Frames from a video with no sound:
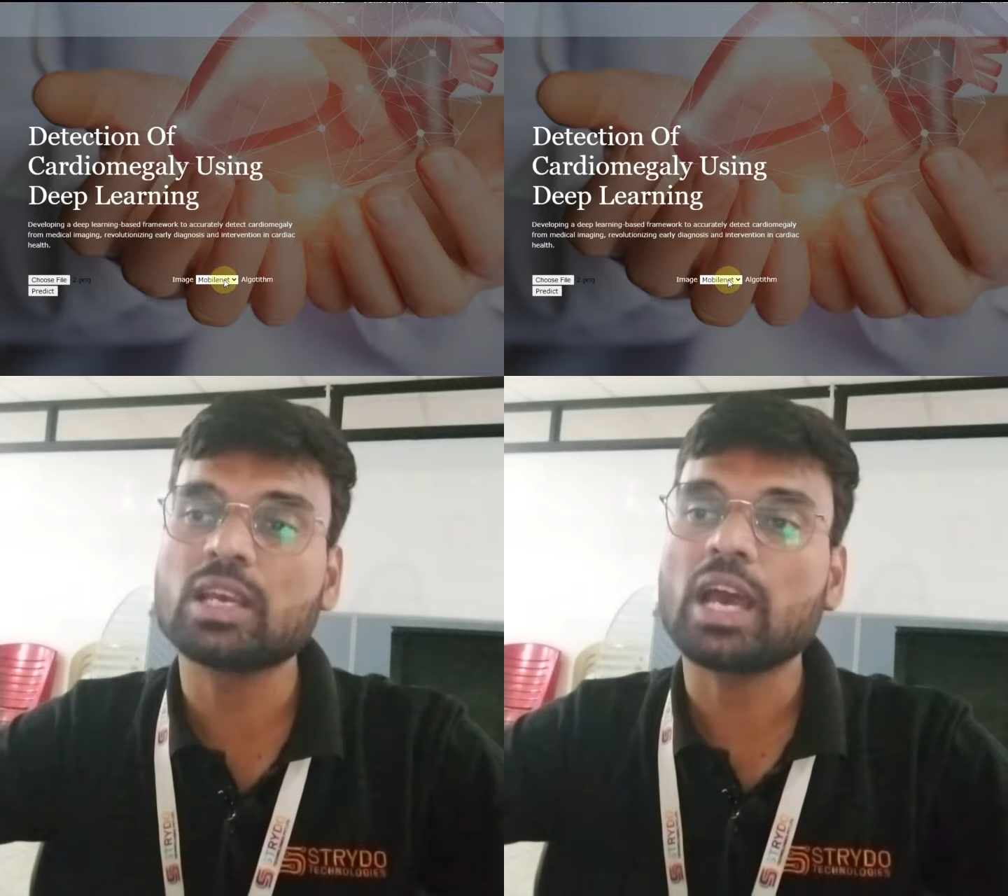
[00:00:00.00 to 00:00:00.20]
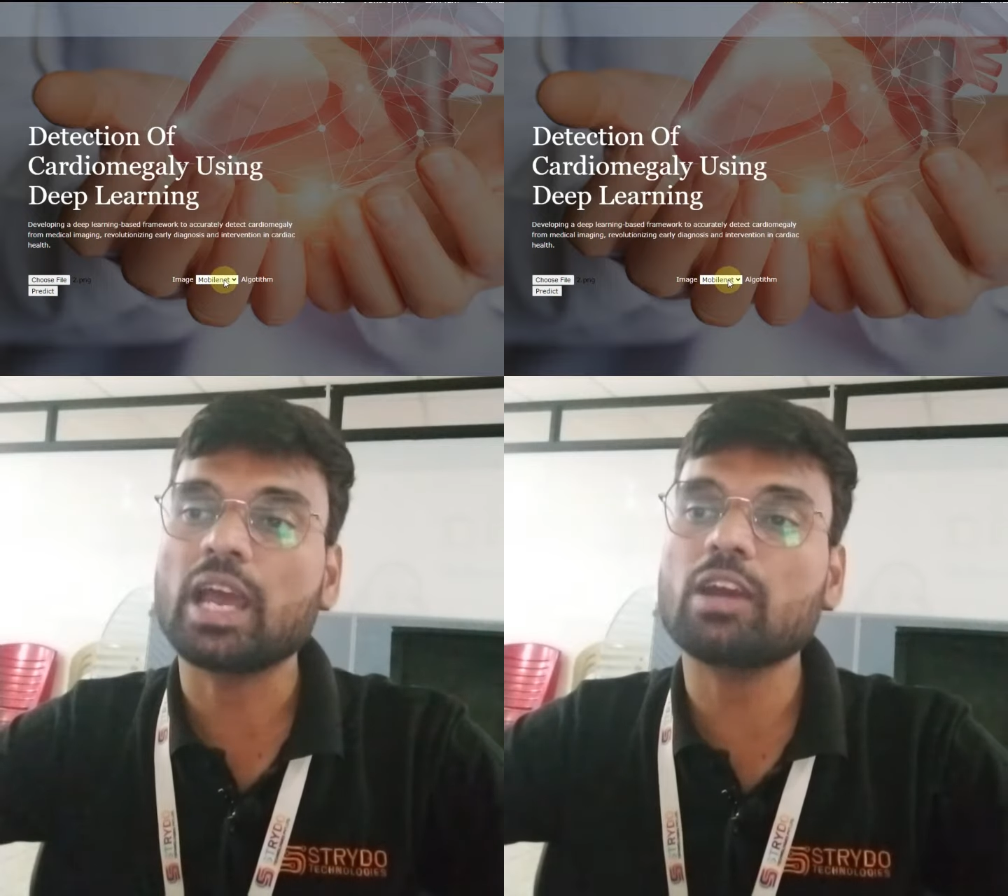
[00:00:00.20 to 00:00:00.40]

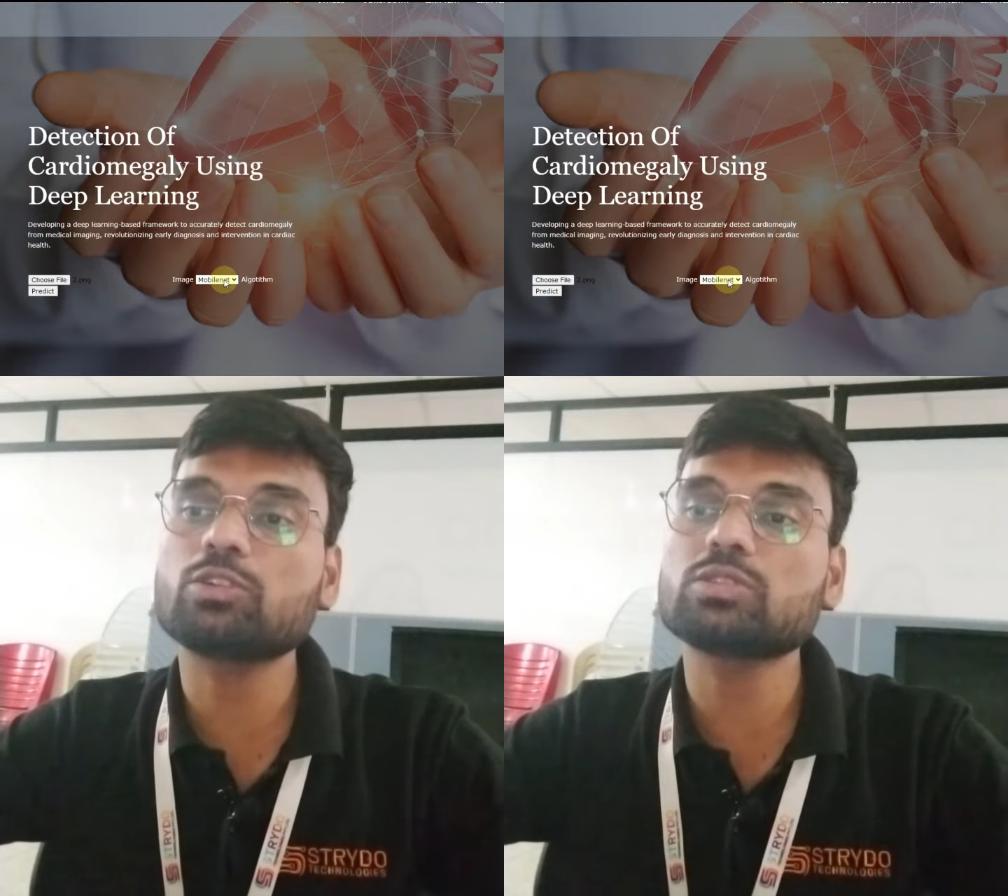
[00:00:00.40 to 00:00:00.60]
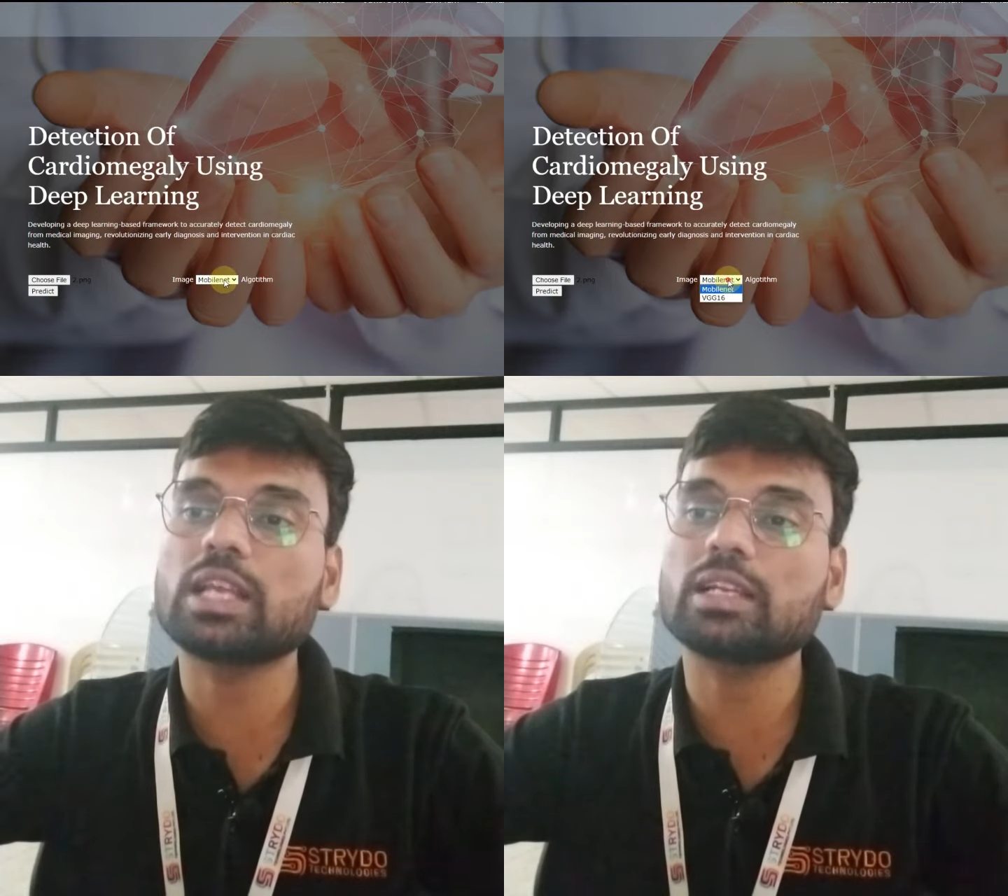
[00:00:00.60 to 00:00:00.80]
I have
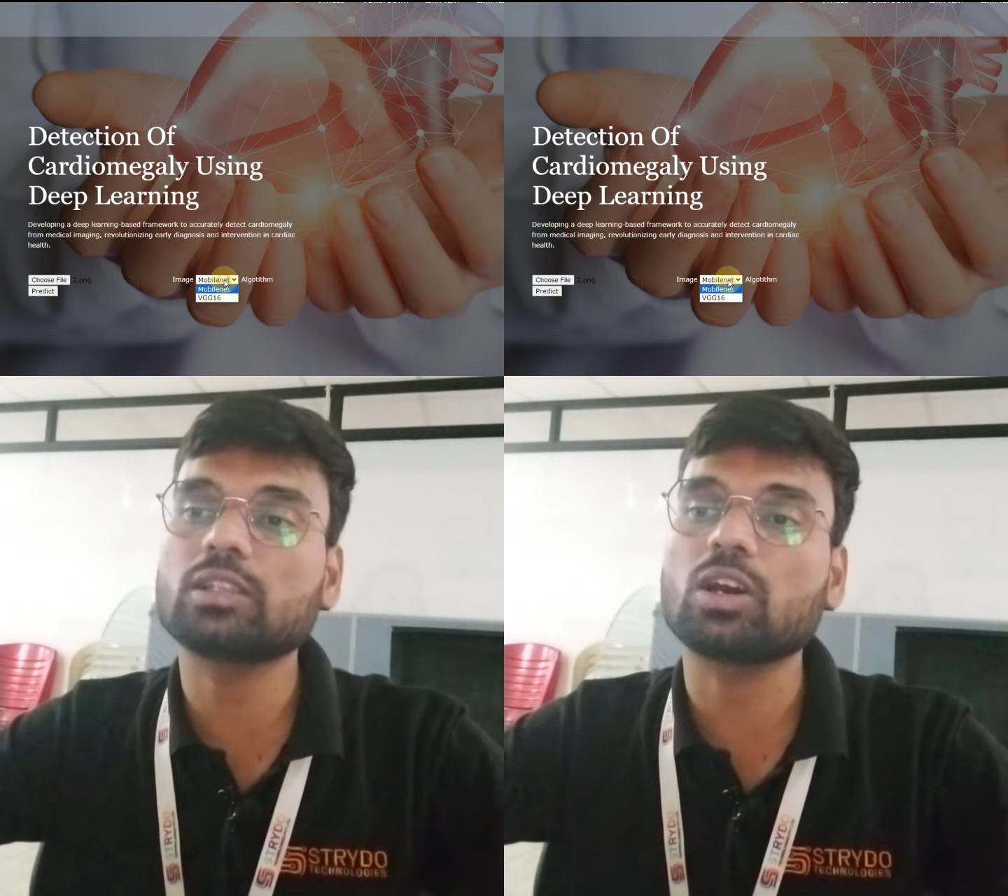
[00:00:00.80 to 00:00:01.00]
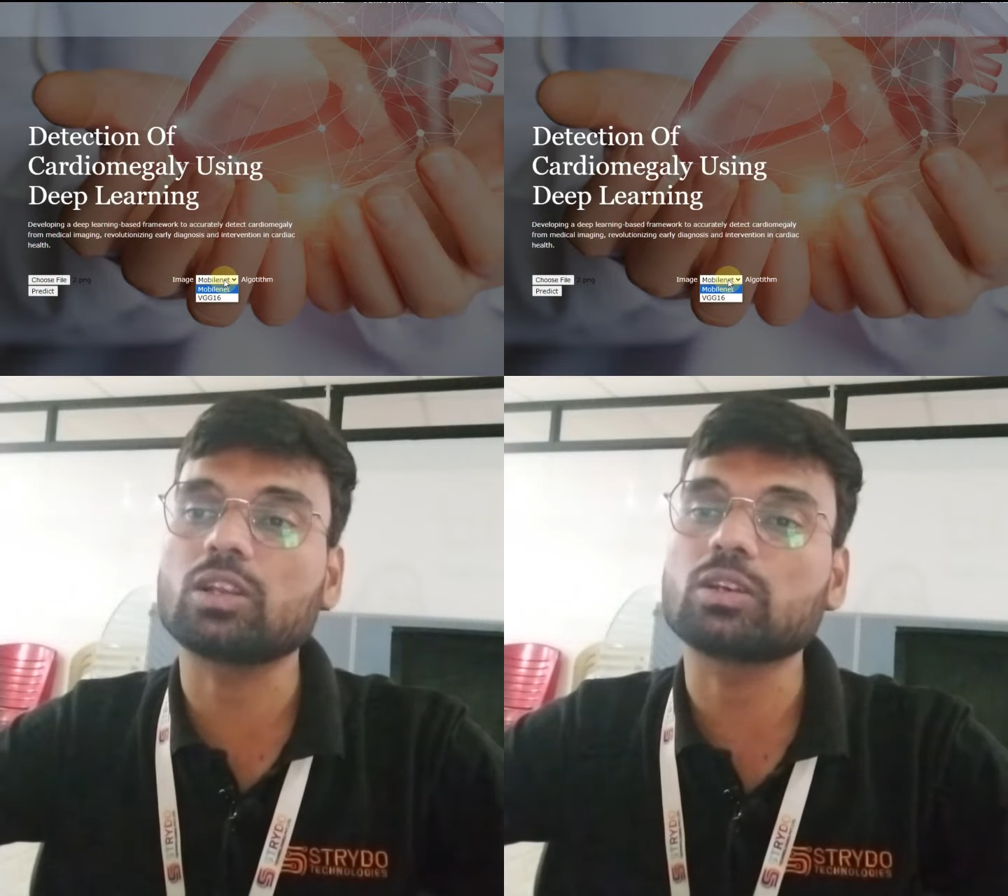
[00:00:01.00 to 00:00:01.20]
to select the
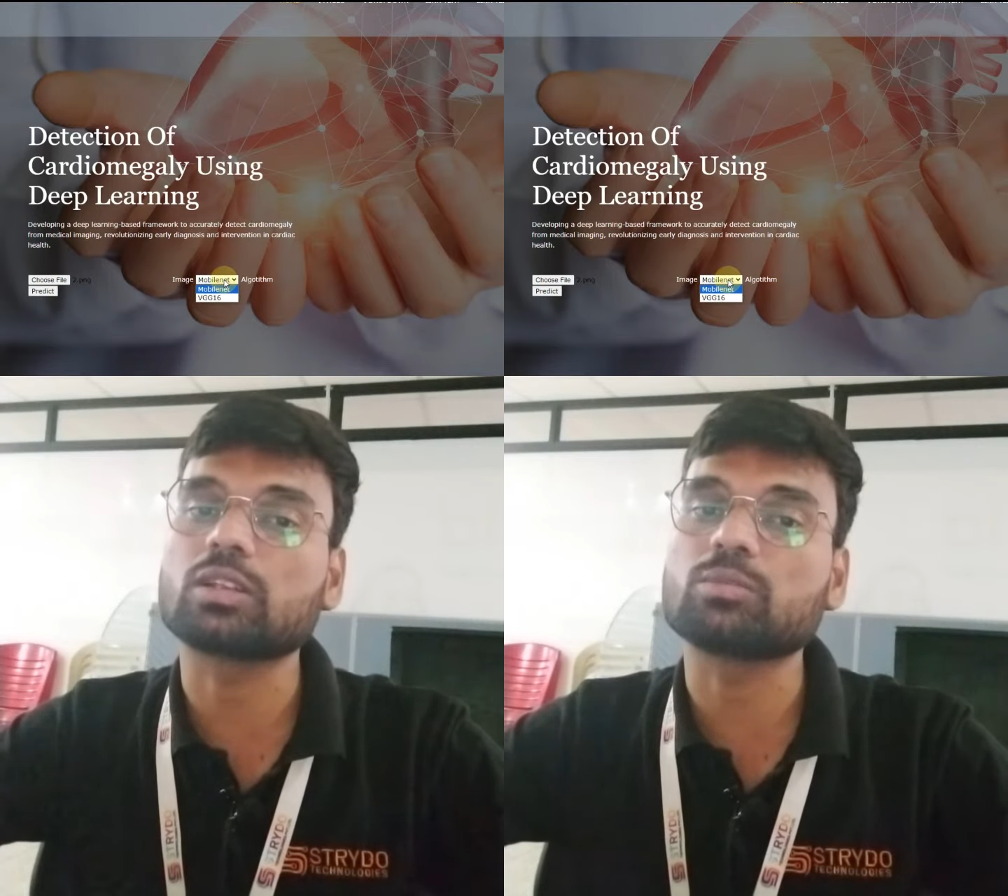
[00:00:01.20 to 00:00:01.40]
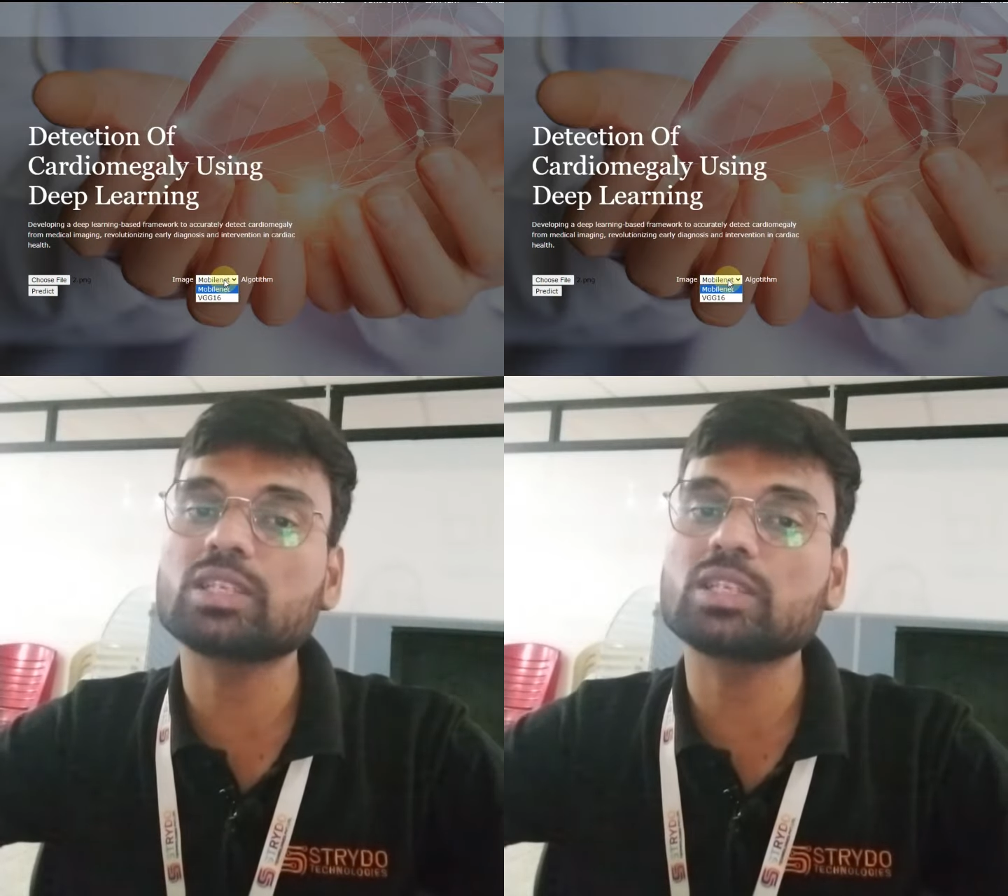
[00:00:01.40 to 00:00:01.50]
algorithm.